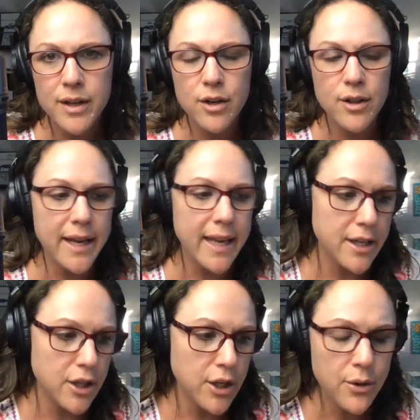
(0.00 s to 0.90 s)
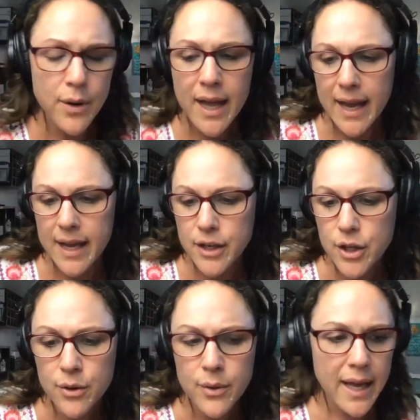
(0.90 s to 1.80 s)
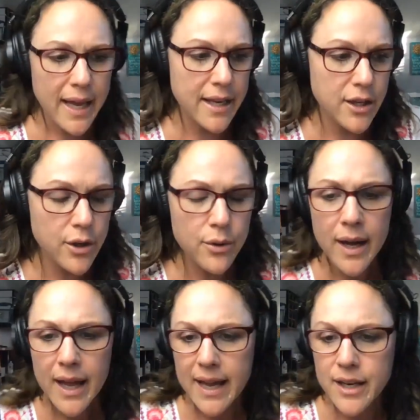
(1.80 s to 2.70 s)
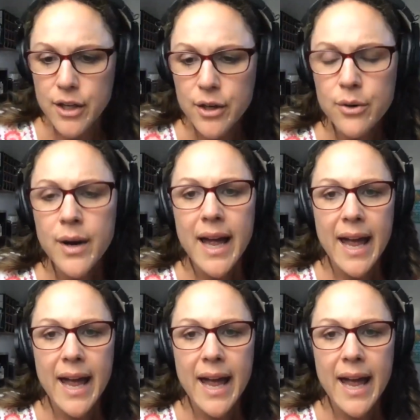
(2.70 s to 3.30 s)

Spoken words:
And they're like, and you, and you, and you, and you,